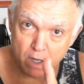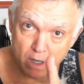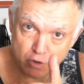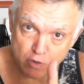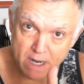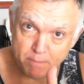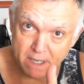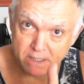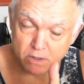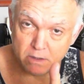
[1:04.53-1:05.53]
dried
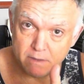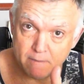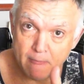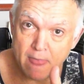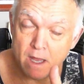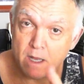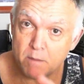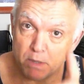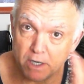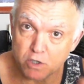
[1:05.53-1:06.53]
basil.
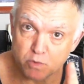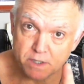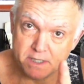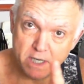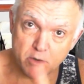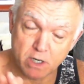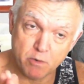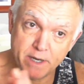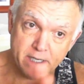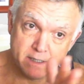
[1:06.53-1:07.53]
But here's where the secret
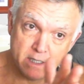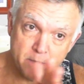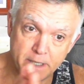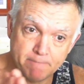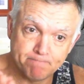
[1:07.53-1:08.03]
ingredients come in.